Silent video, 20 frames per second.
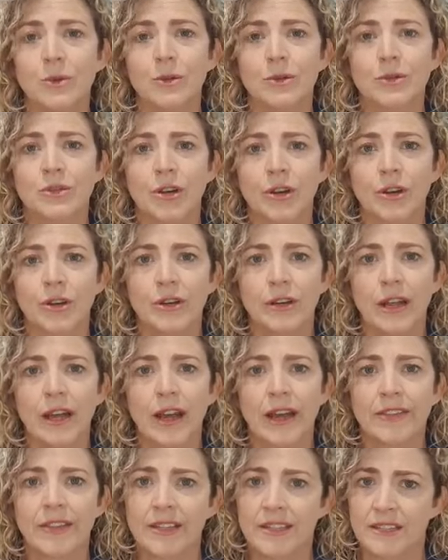war zone
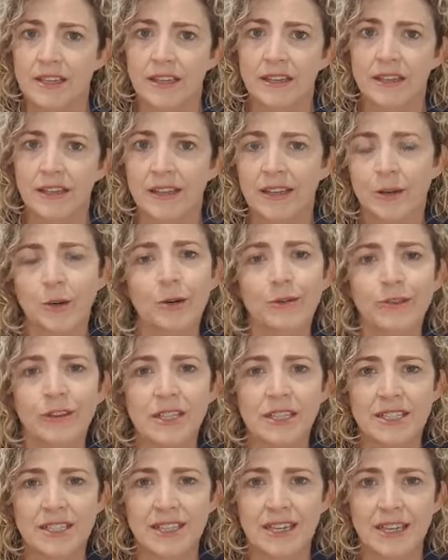and then suddenly they all fell
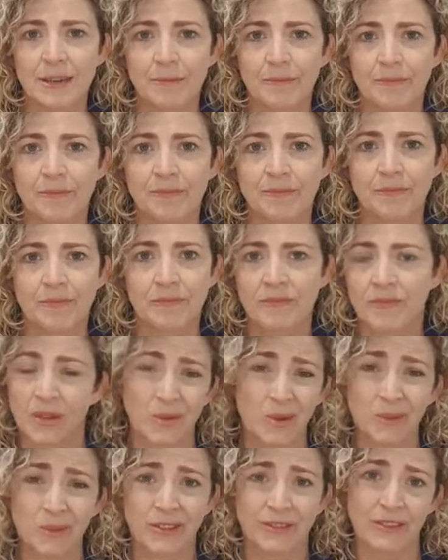asleep. They
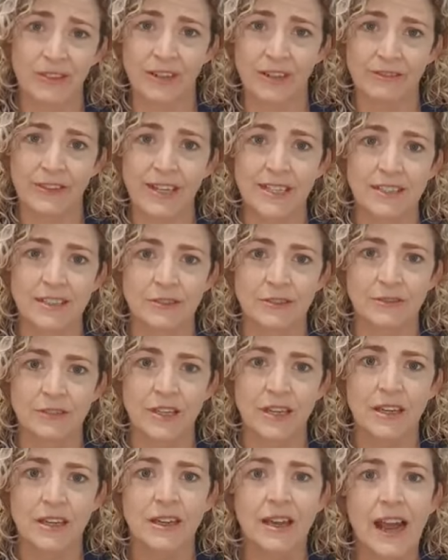wouldn't be very effective.
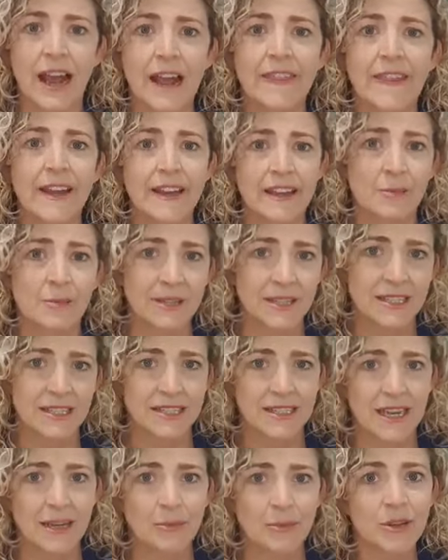And that can be the
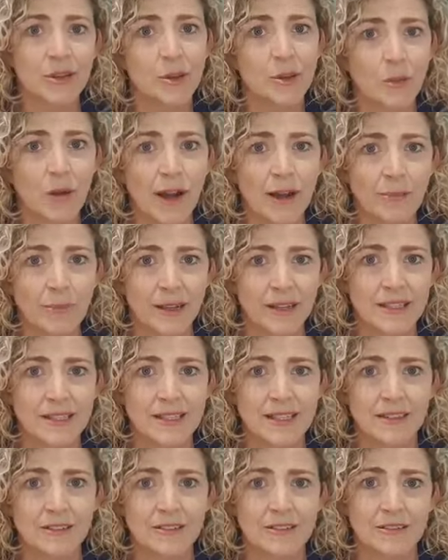same with your white blood
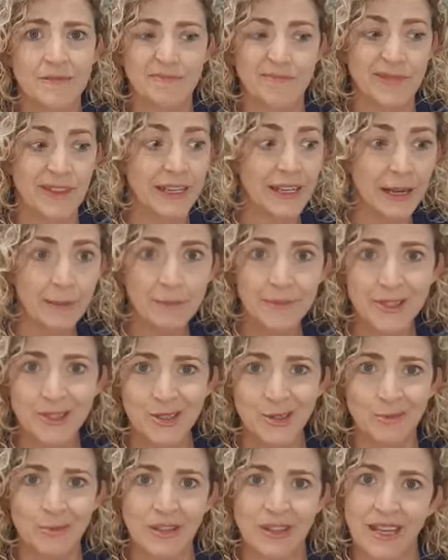cells. The numbers
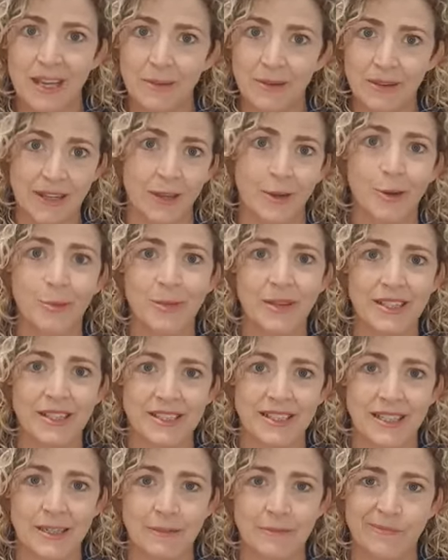could be there, but they could be
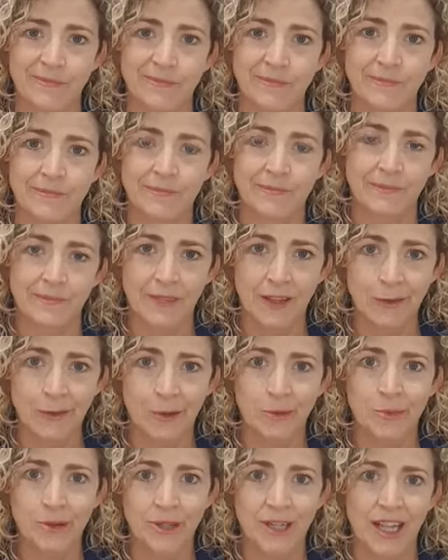asleep, if
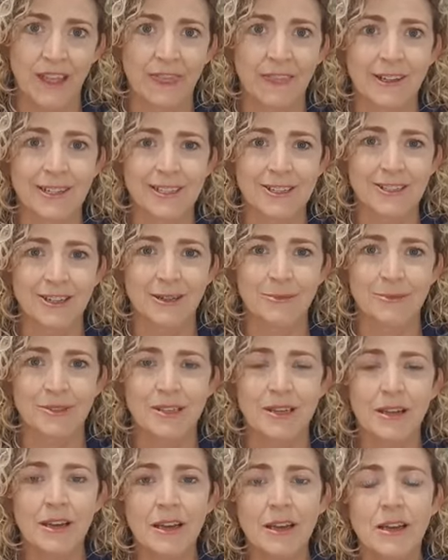we put it in those
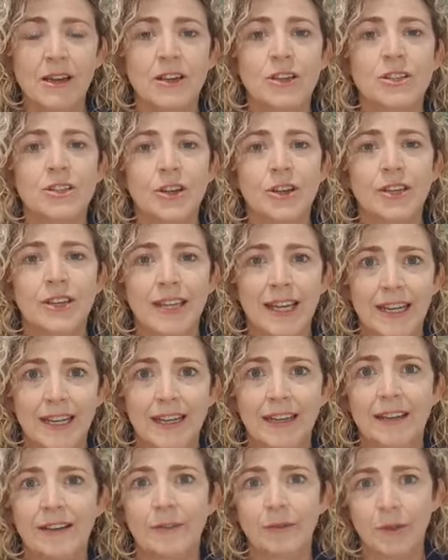terms. So
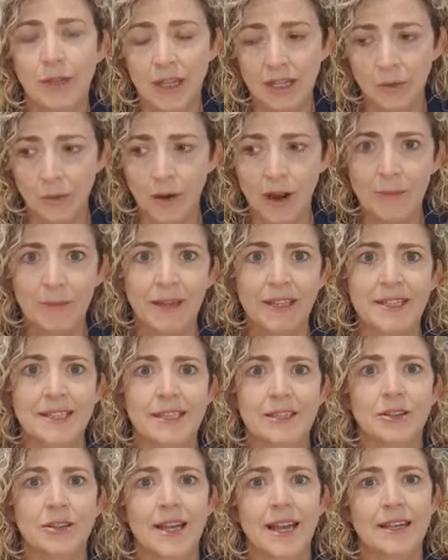getting white blood
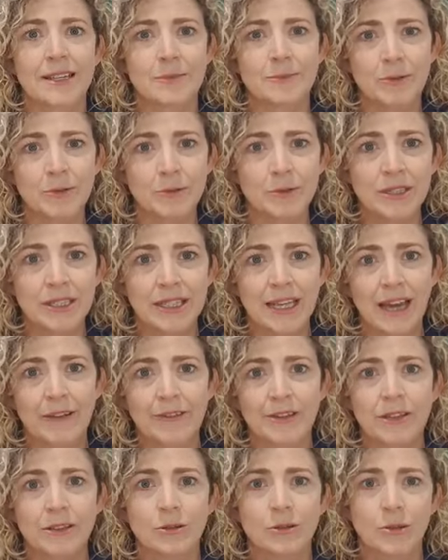cell counts, but really
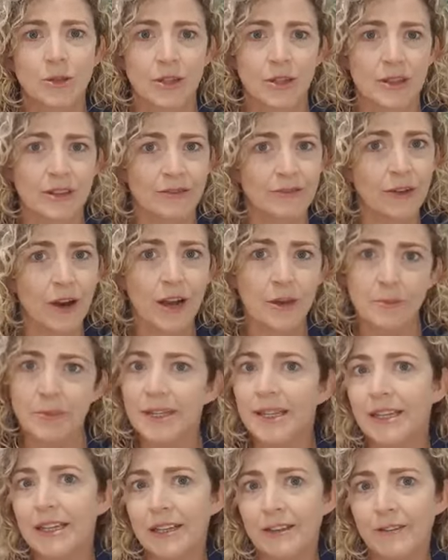having a look at the
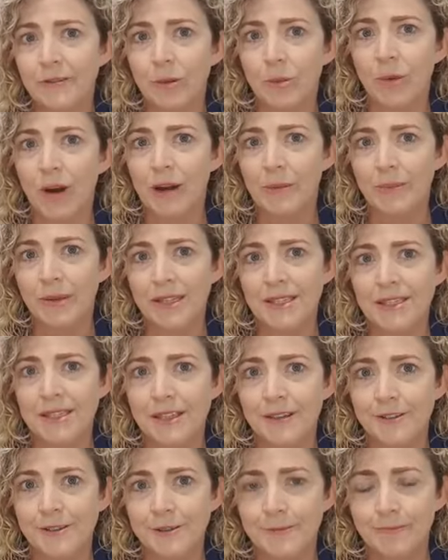viability of the white blood
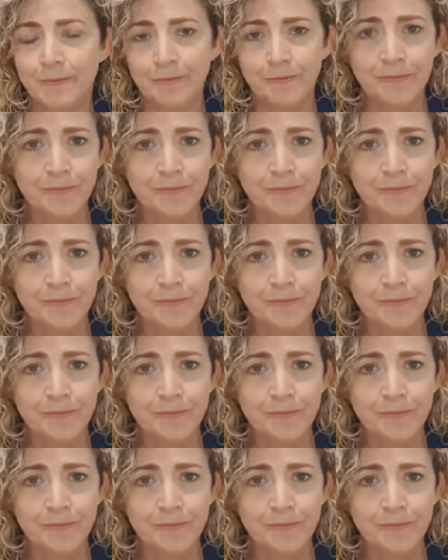cells.